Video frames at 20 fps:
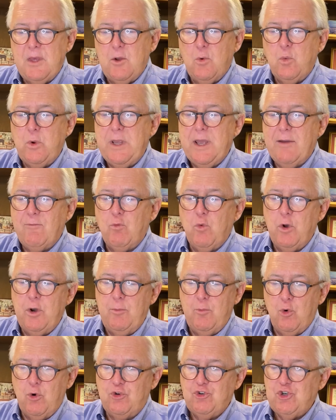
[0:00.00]
We have one
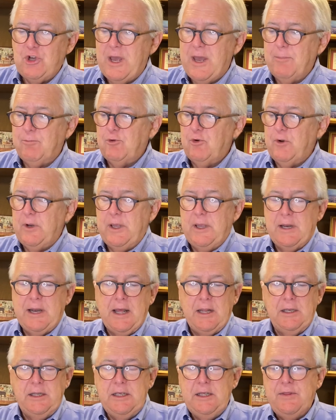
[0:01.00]
more chapter, and
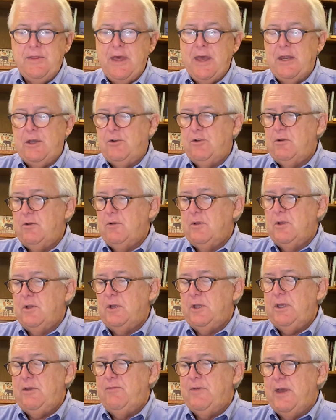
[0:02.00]
I'll leave that
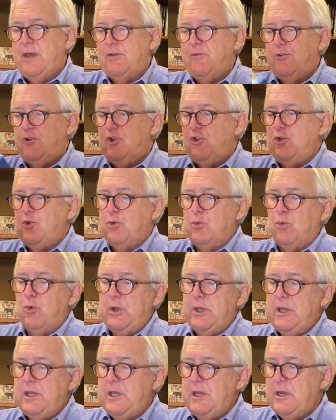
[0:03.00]
to you to
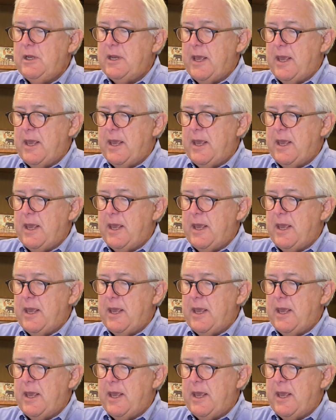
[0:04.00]
read